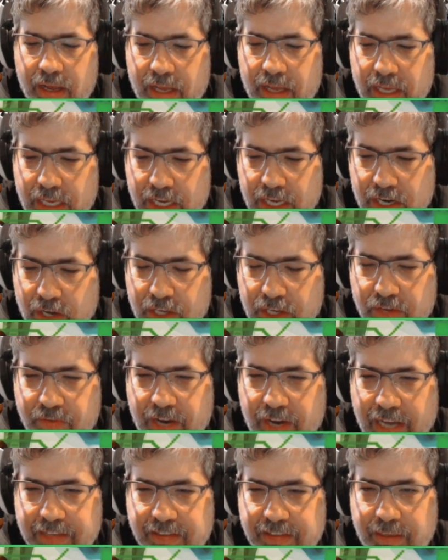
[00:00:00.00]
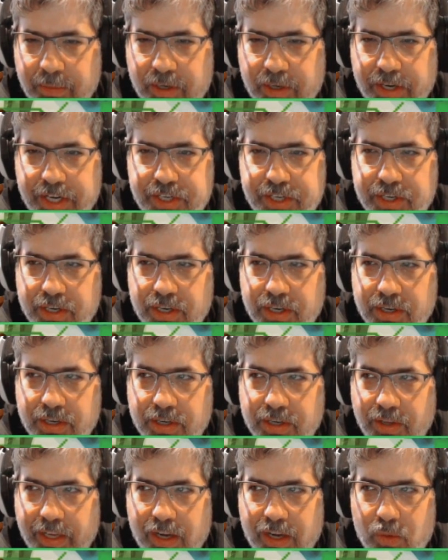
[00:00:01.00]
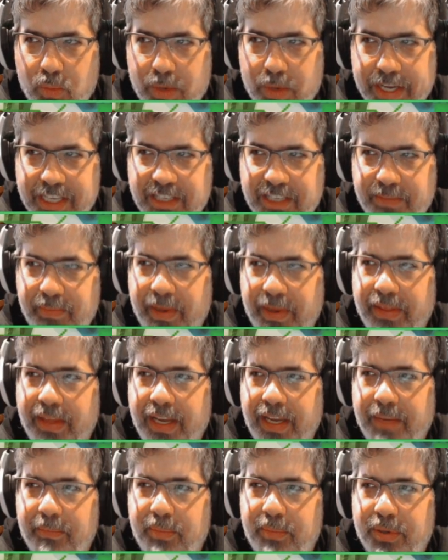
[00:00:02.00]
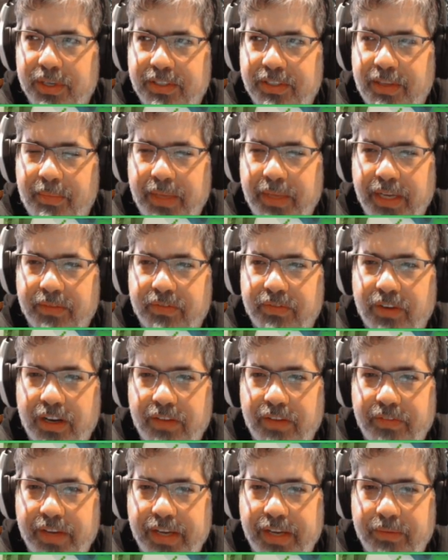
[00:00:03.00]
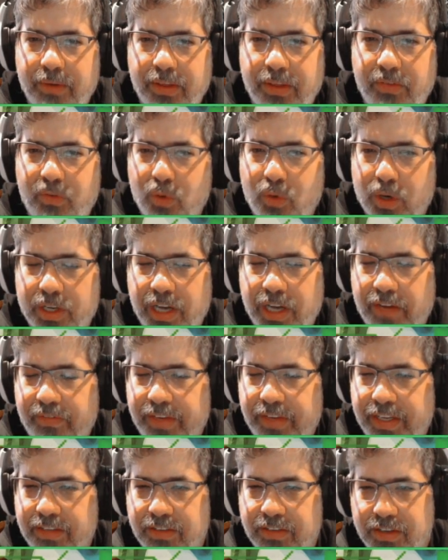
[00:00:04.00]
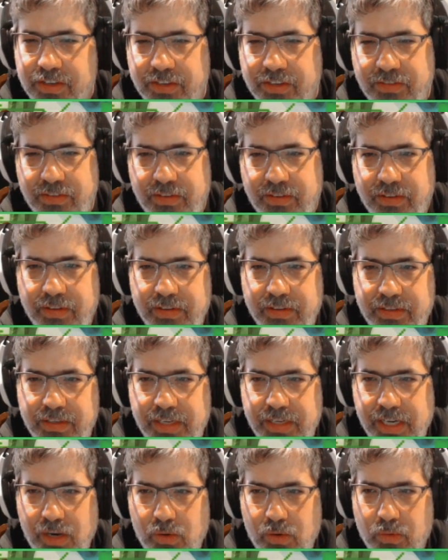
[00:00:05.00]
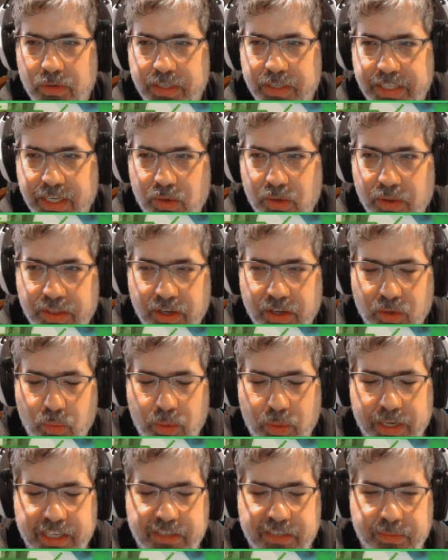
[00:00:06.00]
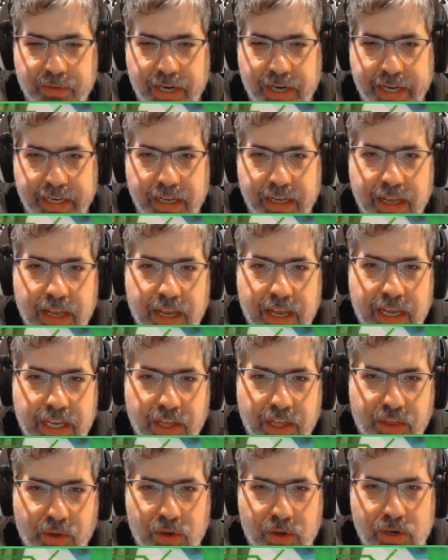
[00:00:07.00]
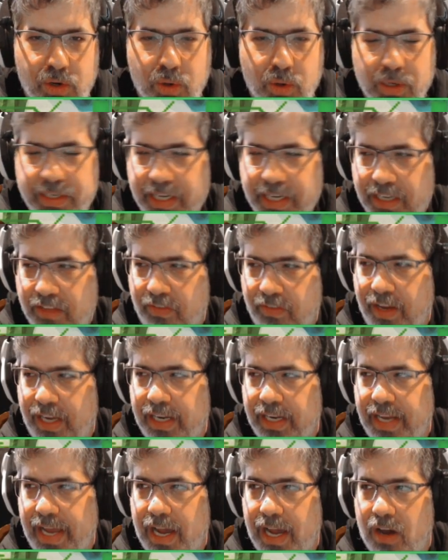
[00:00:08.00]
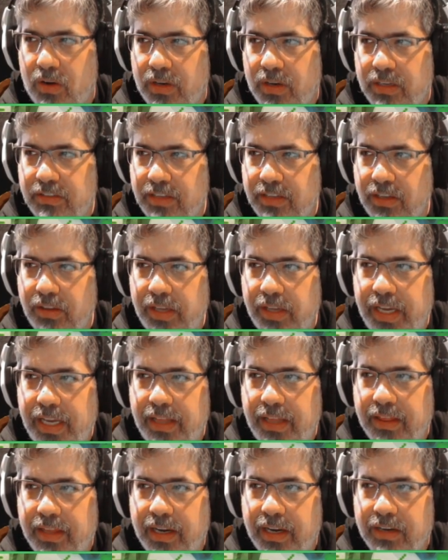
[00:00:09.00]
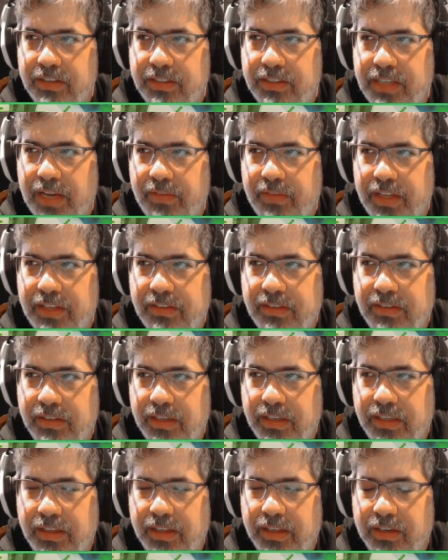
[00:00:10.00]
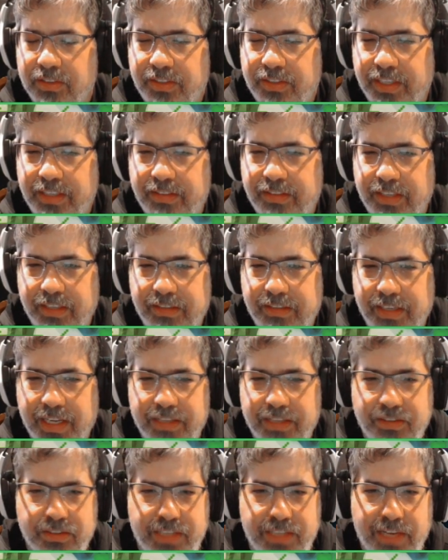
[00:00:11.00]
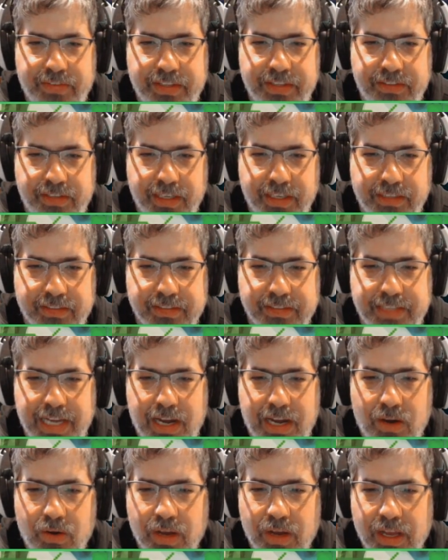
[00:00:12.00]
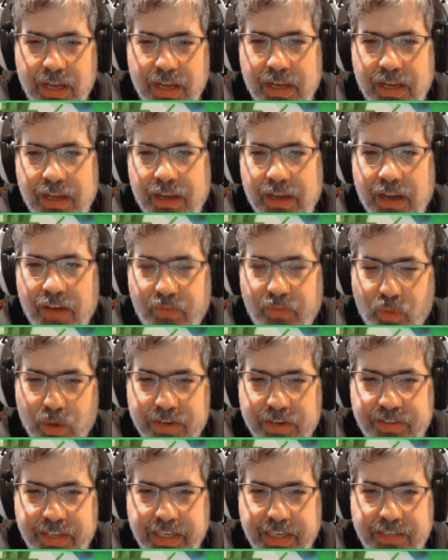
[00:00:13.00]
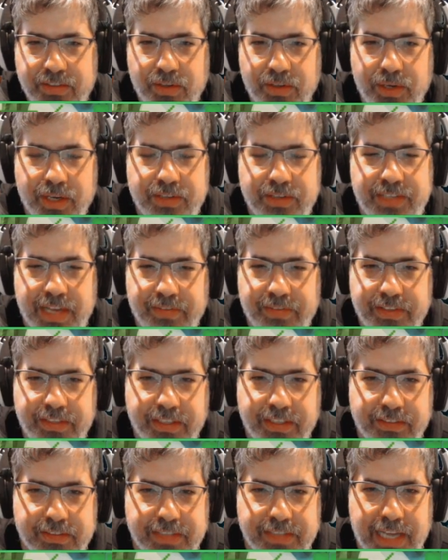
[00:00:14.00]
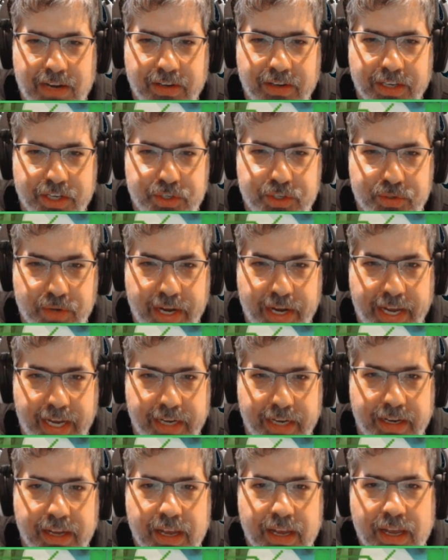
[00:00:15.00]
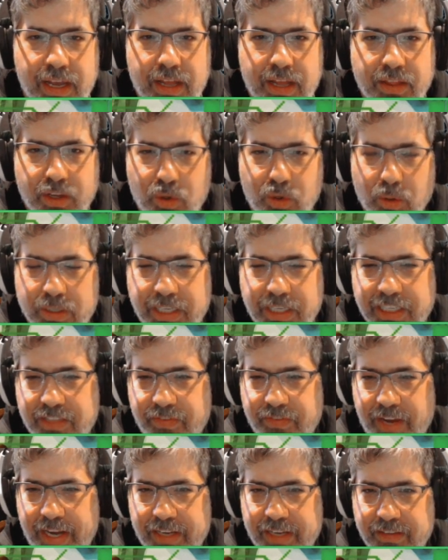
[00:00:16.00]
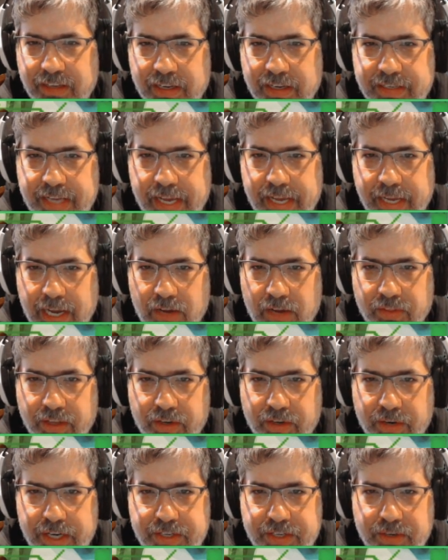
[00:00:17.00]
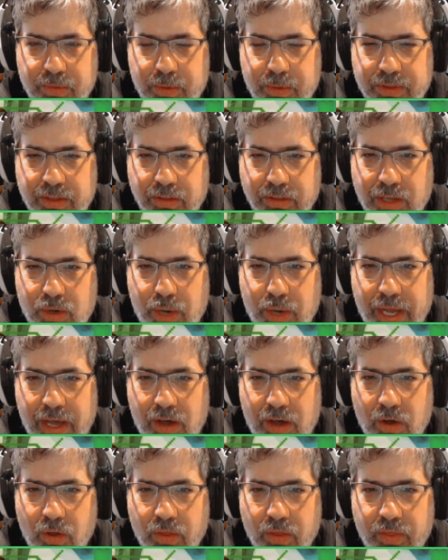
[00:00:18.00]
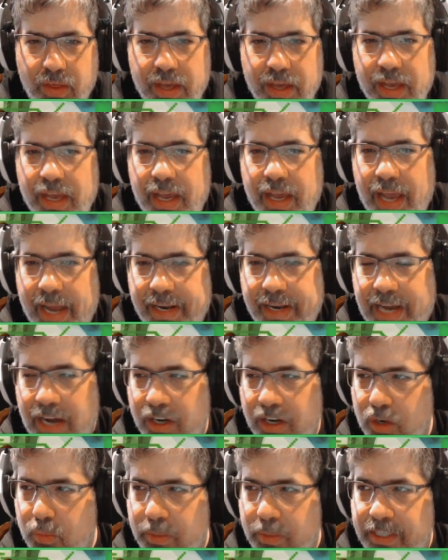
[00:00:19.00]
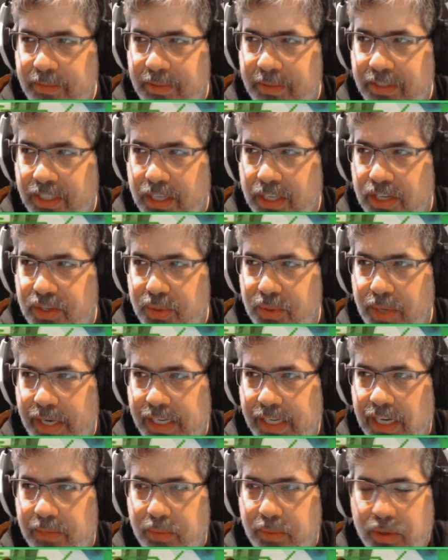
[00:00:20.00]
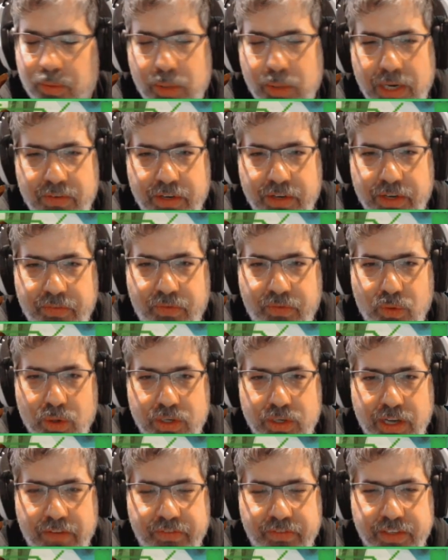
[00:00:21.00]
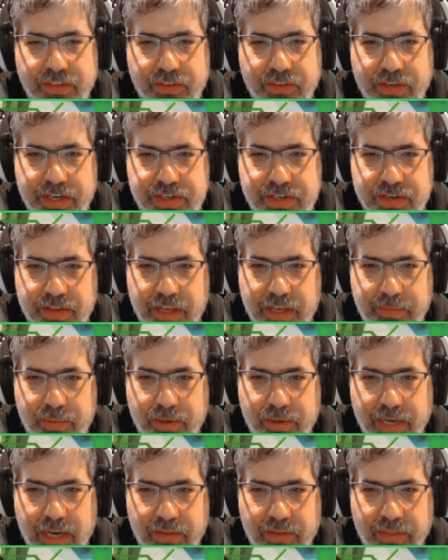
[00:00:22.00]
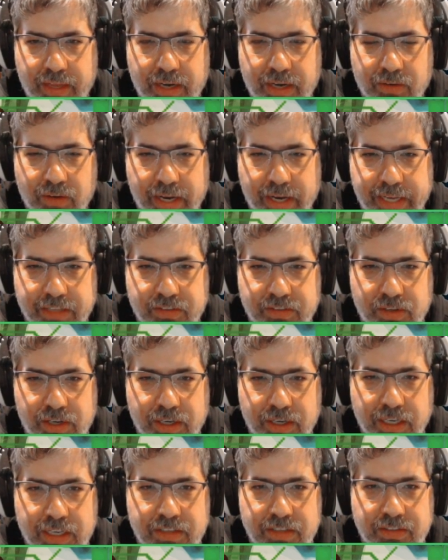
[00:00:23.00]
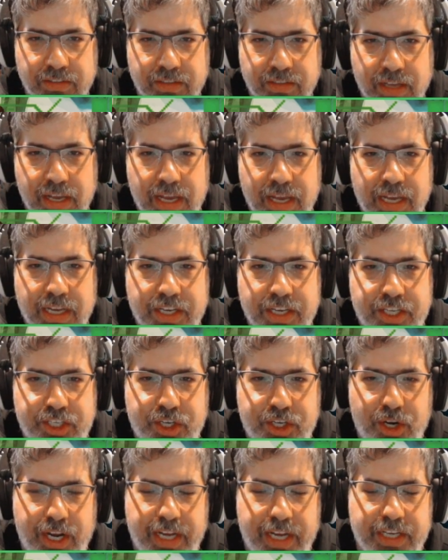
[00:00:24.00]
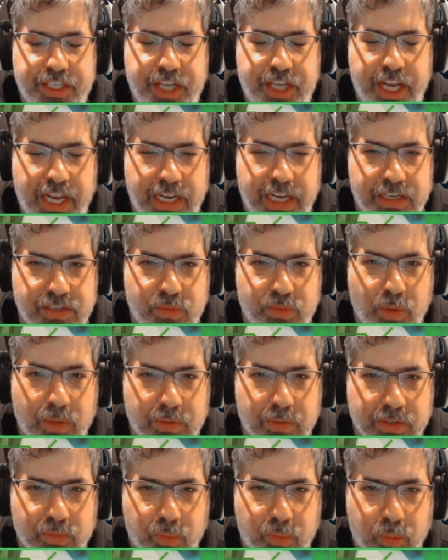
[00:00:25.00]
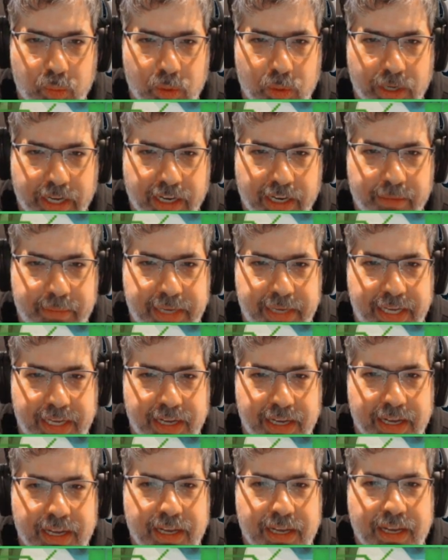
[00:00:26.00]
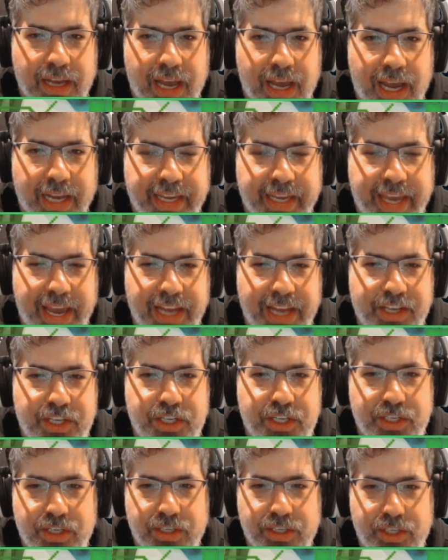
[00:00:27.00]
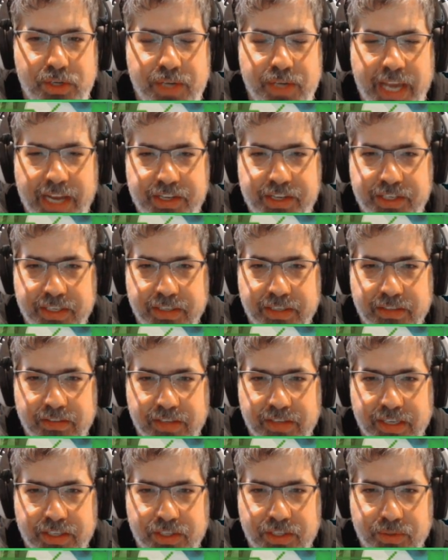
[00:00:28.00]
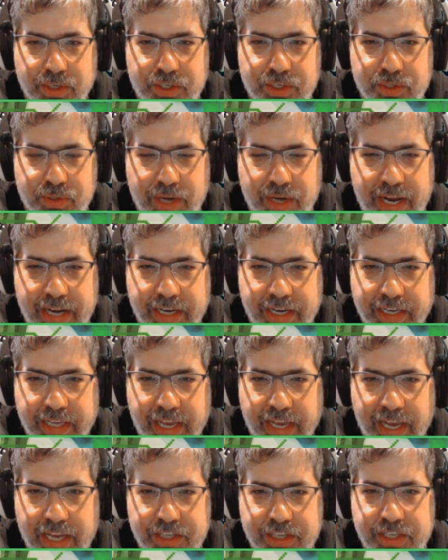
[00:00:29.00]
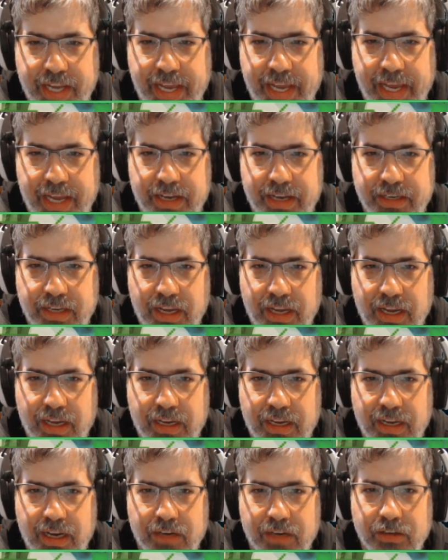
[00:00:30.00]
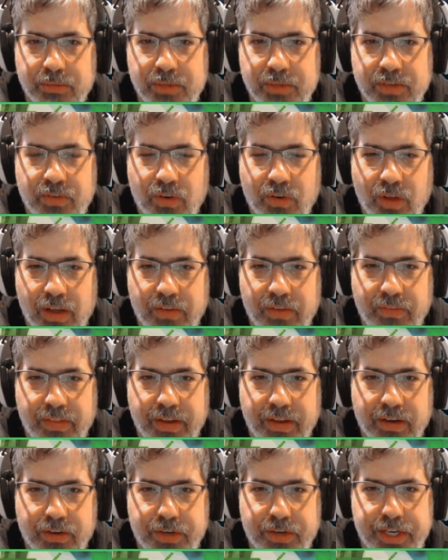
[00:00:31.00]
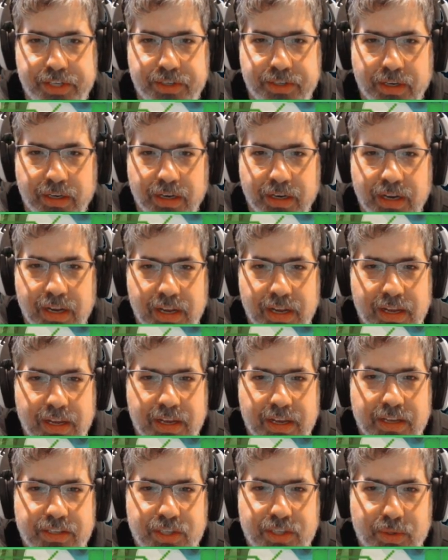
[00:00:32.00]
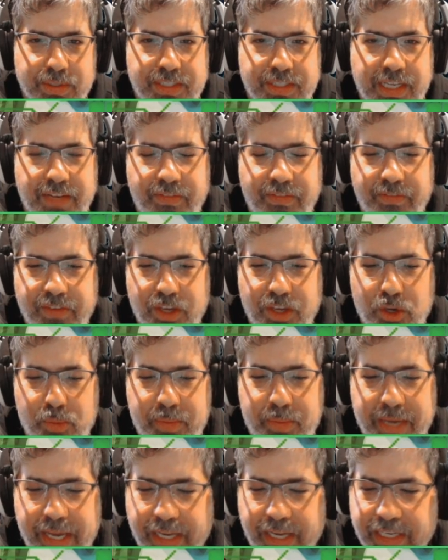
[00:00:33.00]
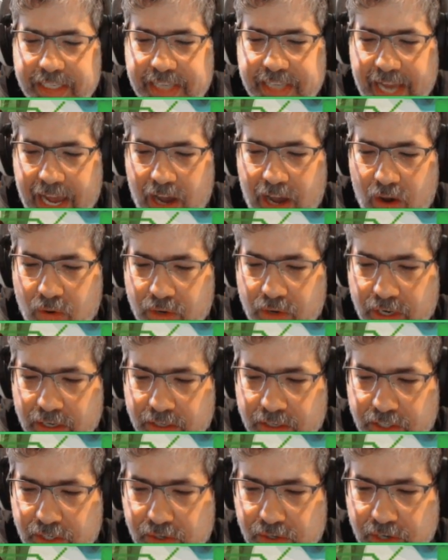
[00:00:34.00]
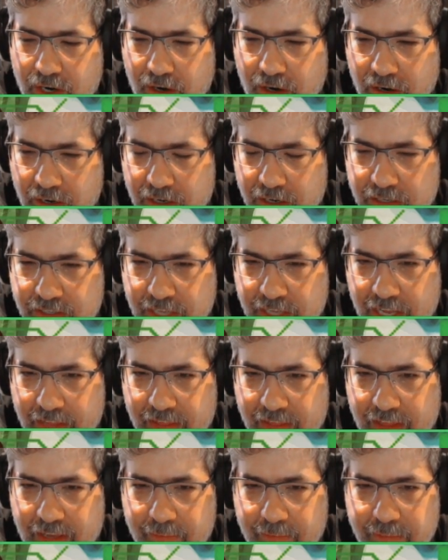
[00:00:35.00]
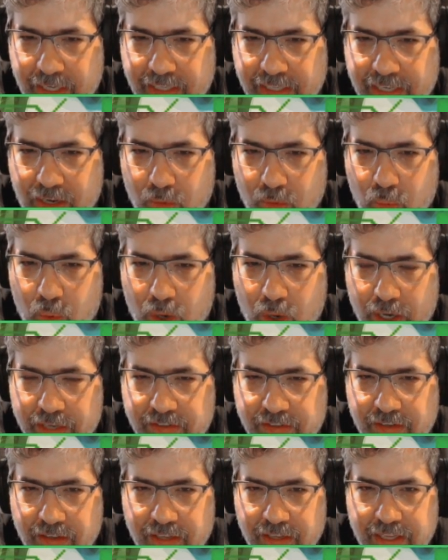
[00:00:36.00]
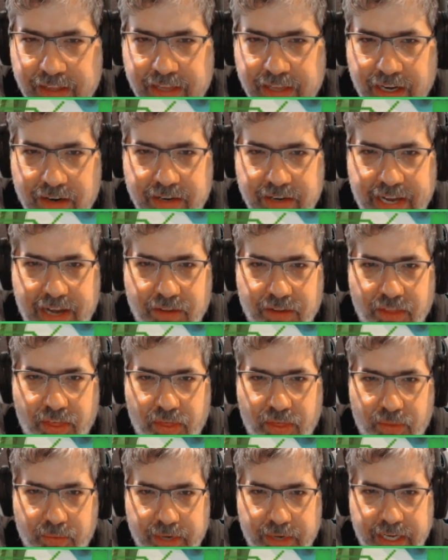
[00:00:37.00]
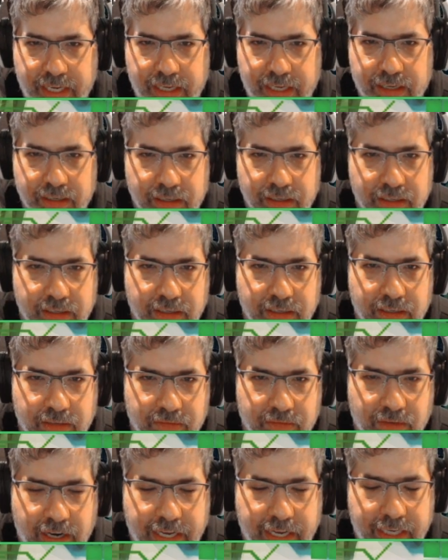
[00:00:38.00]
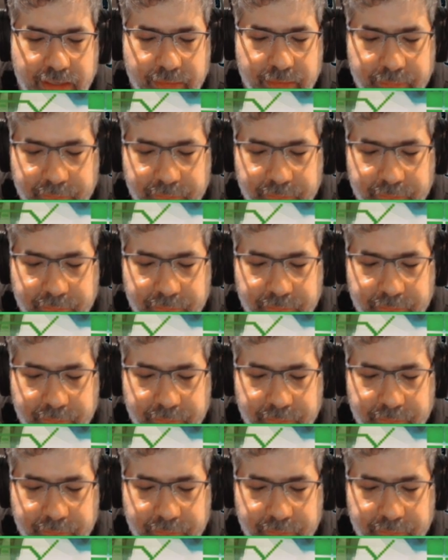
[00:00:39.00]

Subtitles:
you've got some creature like a wisp, and they put something in front of it with 4 toughness to just, deal with your wisp, right? You throw a Cortex Vane down, suddenly their 6/6 against your 7/6 is now a 4/6, so your 7/6 is now going to trade. The Cortex Vane is going to take out the creature with the low health, and now your Wisp is going to trade up with whatever 4 toughness creature they put out there, right? So you're going to change what was going to be a catch, 2 catches, into a trade and a catch and a removal of their creature. So instead of you being down 2 cards and them being down 1, suddenly they're down 3, right?